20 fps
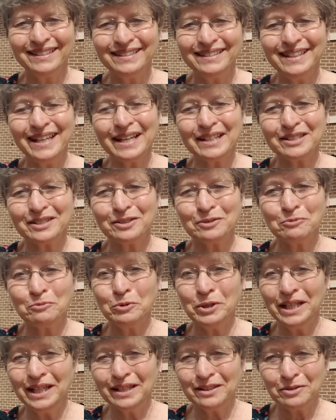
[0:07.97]
Next
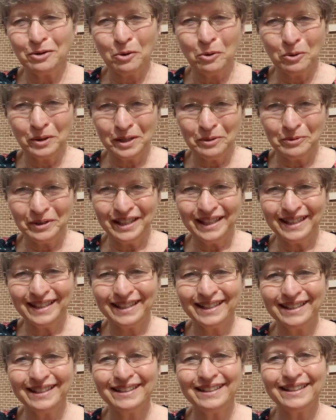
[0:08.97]
week is Holy Week,
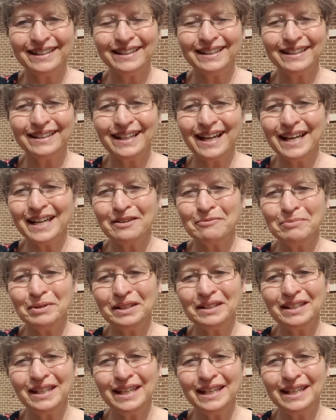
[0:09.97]
and I have
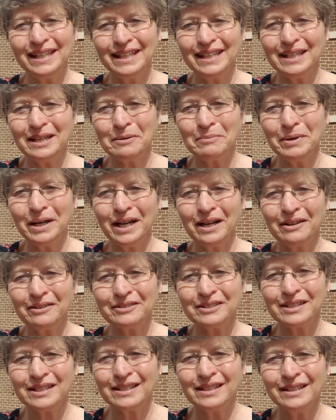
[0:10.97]
been thinking
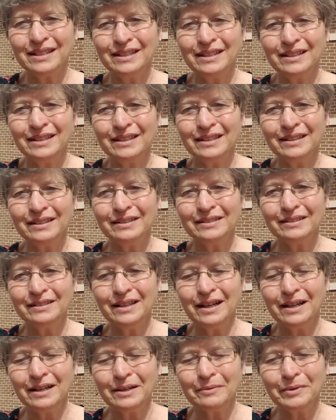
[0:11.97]
about
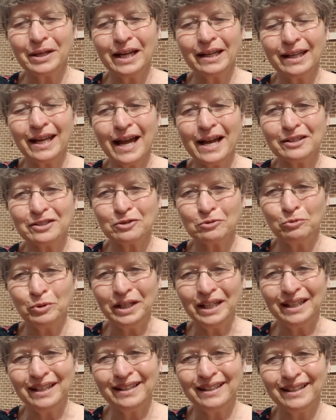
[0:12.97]
that last
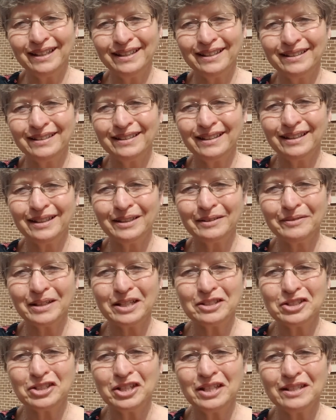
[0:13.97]
week
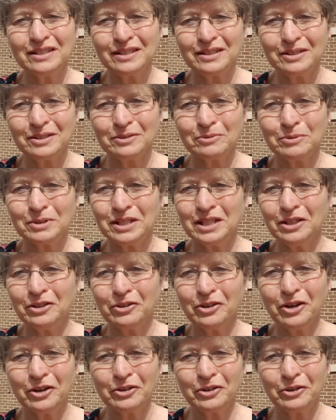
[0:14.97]
that Jesus was
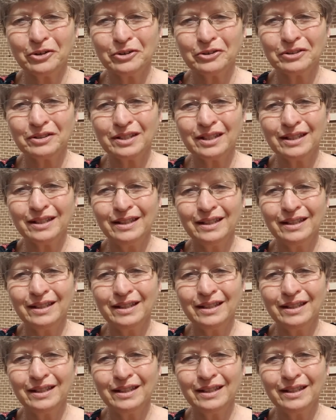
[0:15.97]
here on earth